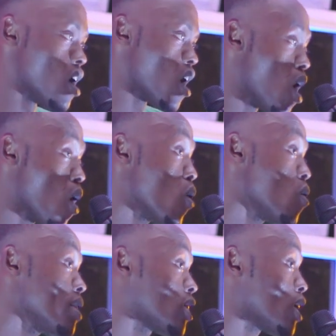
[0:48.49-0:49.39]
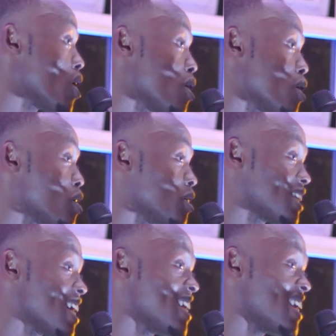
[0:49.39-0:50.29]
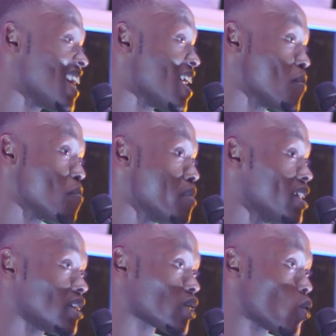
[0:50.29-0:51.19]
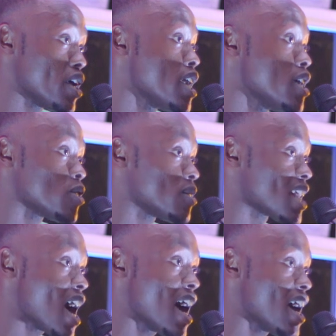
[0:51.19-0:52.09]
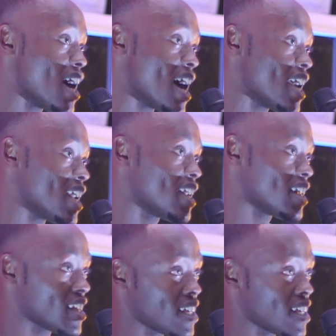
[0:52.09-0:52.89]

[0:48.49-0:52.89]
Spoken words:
Hold me close and let me squeeze you tight